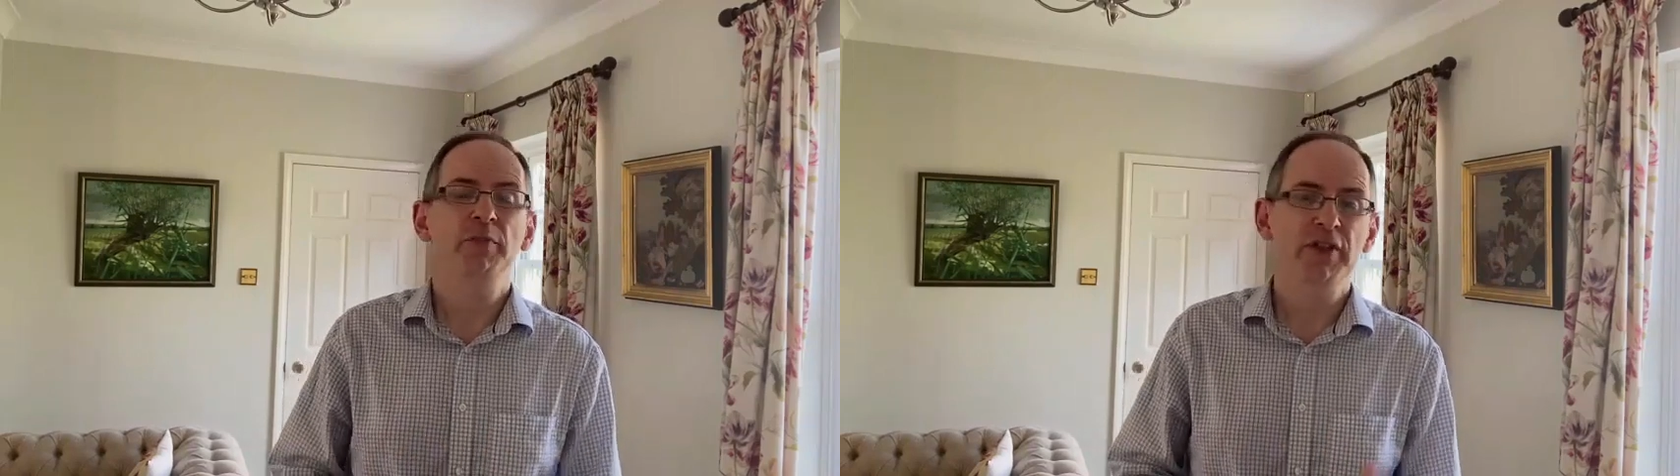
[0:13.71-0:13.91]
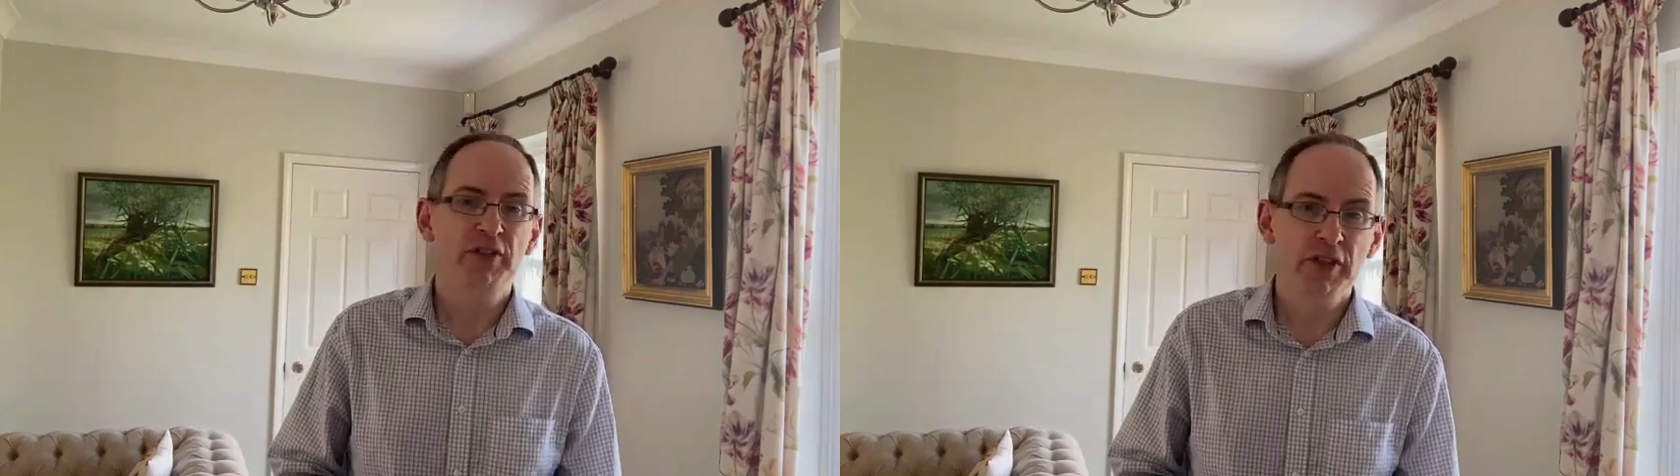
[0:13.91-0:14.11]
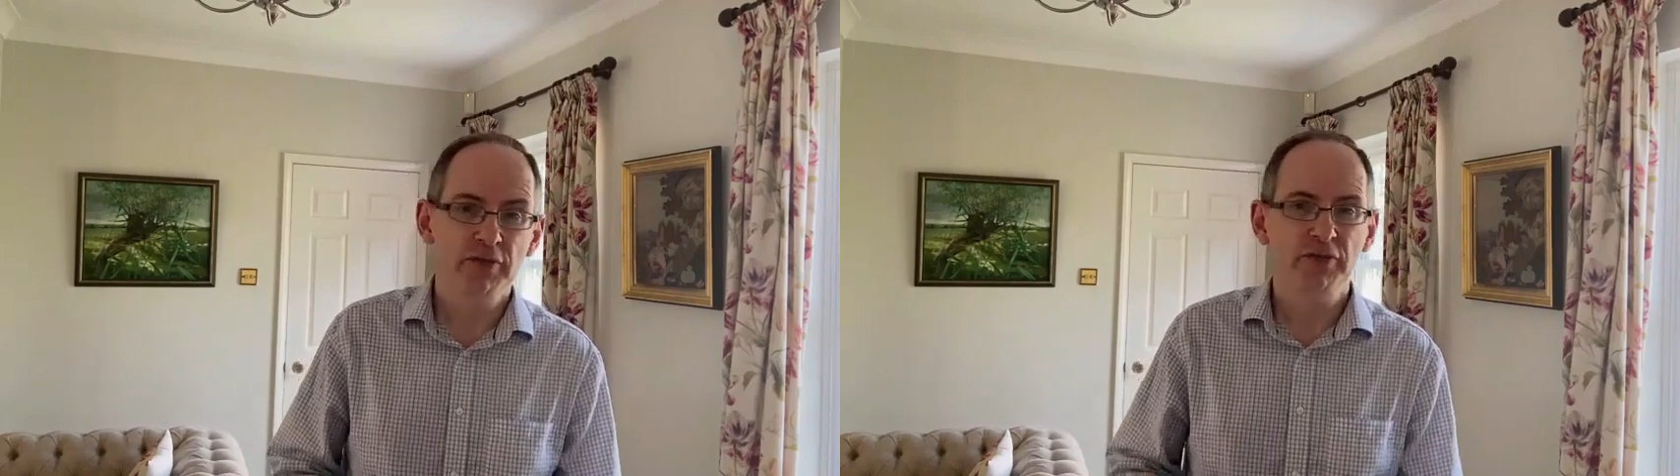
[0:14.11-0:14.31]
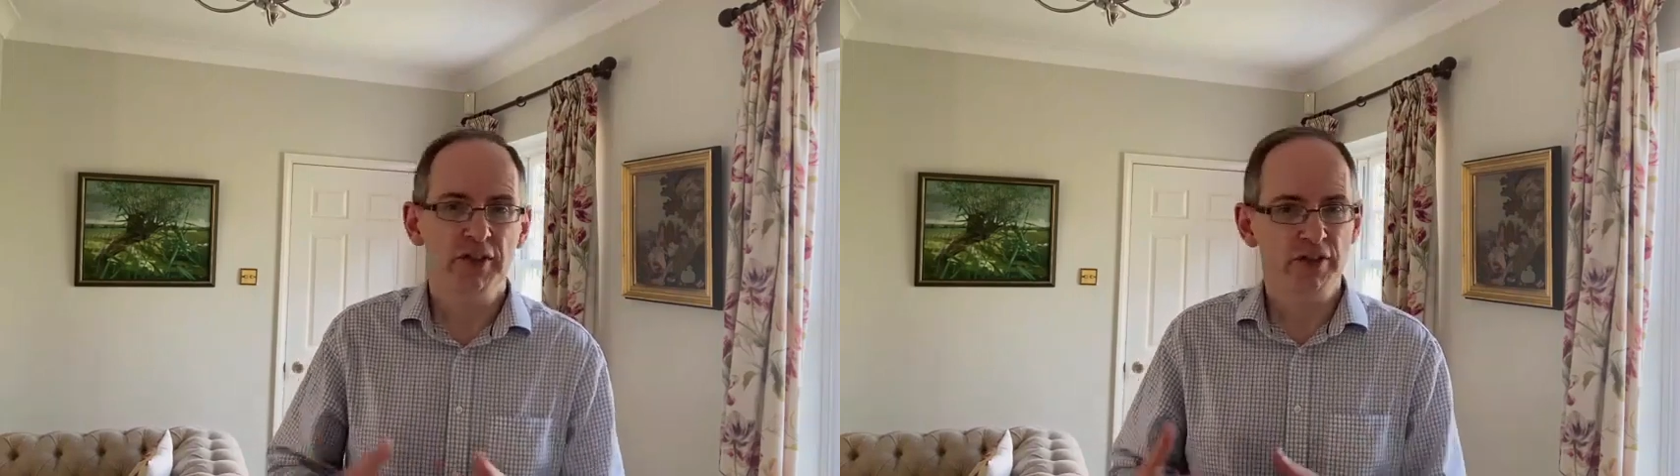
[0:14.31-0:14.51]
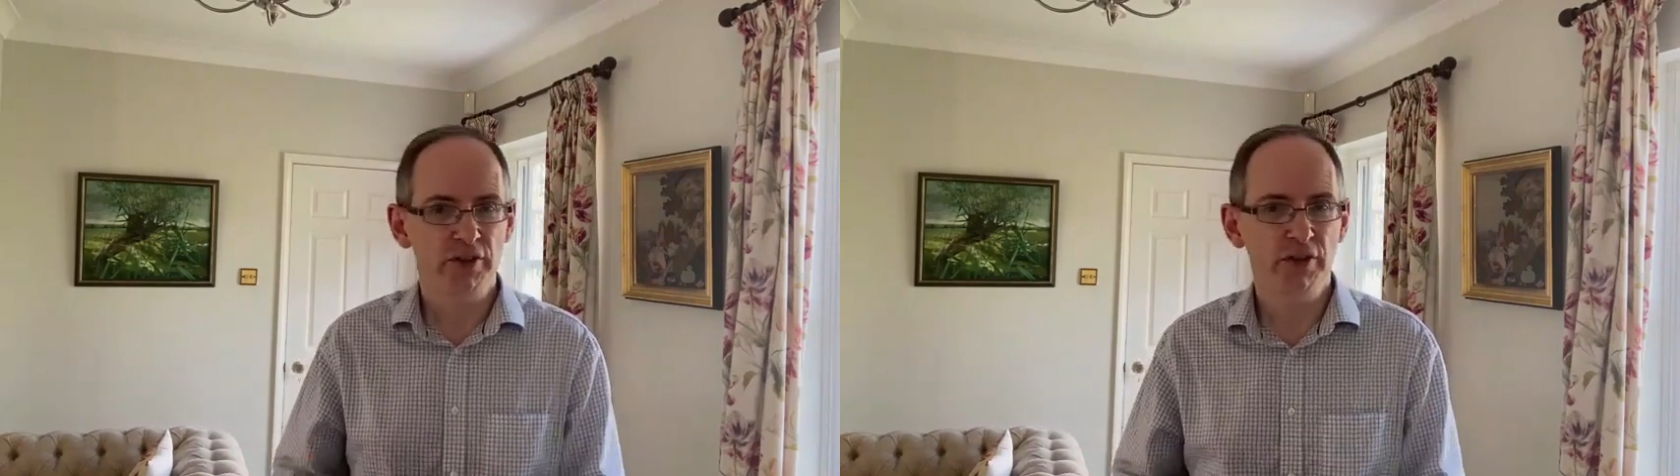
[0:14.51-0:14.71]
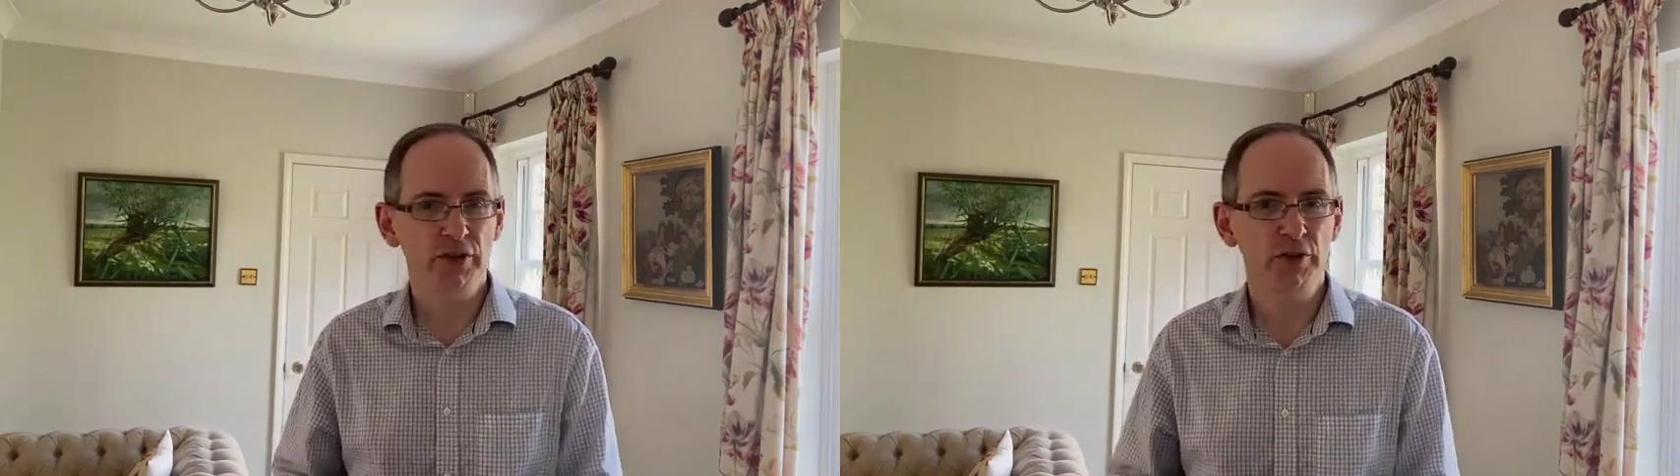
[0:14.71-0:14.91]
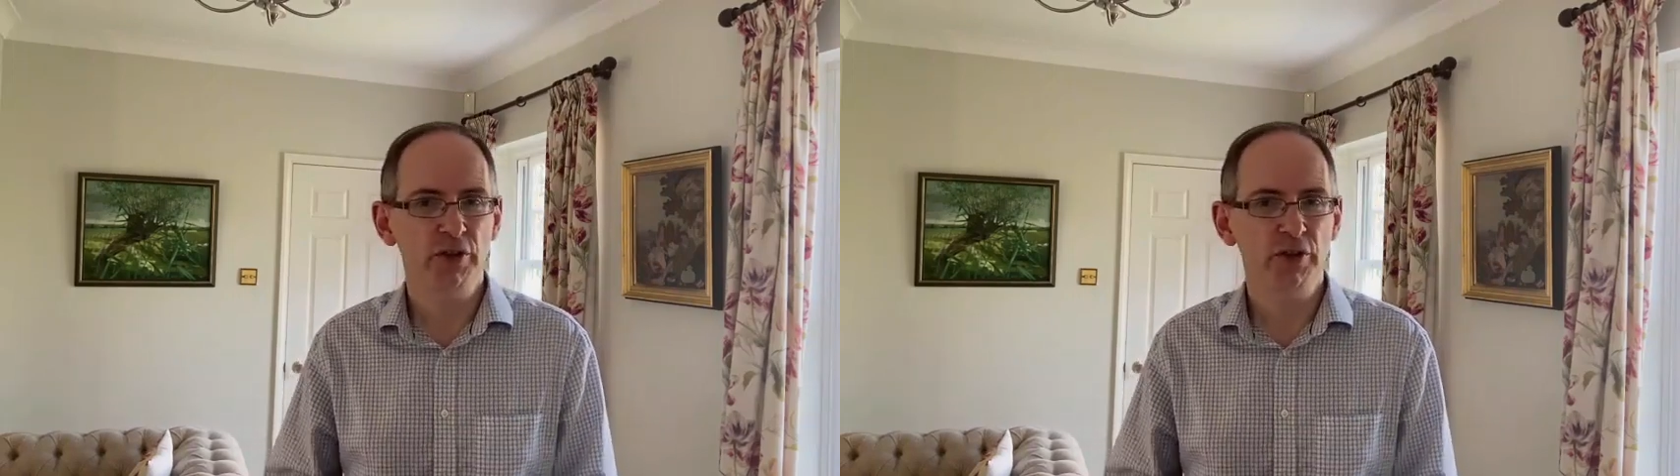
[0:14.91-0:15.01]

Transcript: myself and 2